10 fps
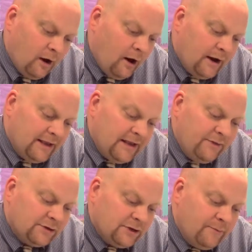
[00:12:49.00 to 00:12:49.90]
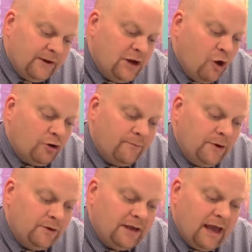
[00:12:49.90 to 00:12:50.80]
All right, again, there's going to be no
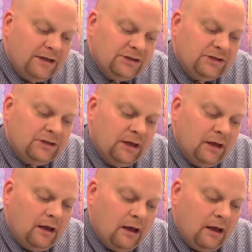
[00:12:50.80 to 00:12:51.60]
communication